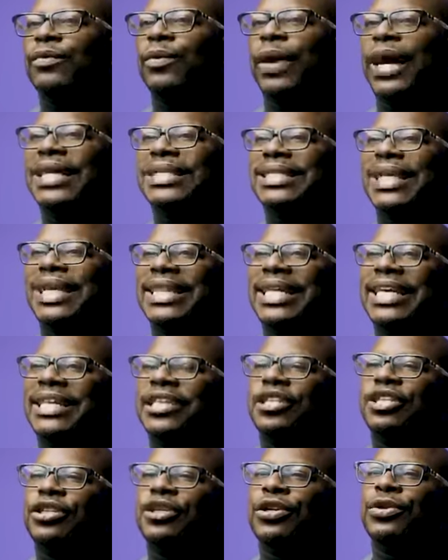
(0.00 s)
have raised at
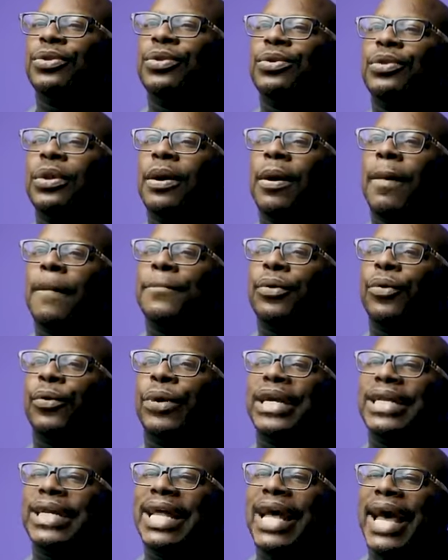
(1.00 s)
least two
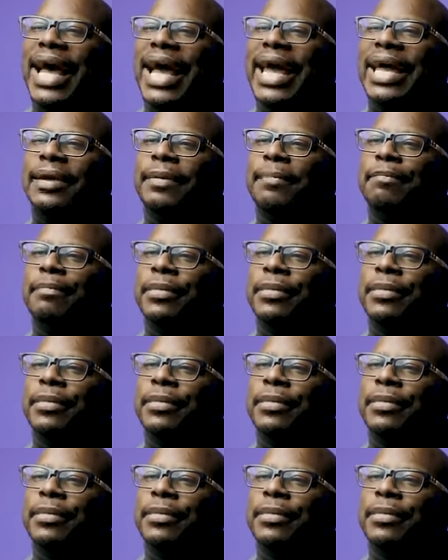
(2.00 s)
point eight